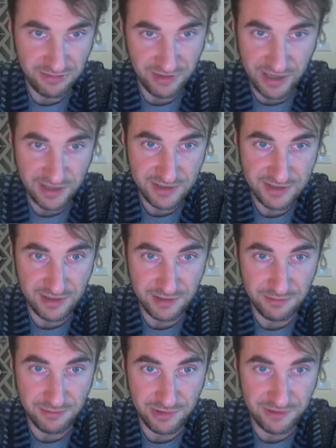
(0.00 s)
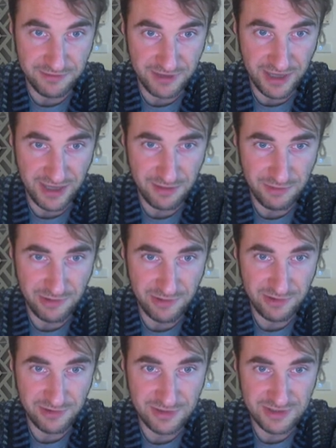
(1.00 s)
X number of
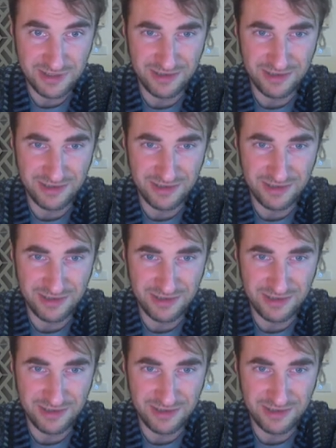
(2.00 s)
animals.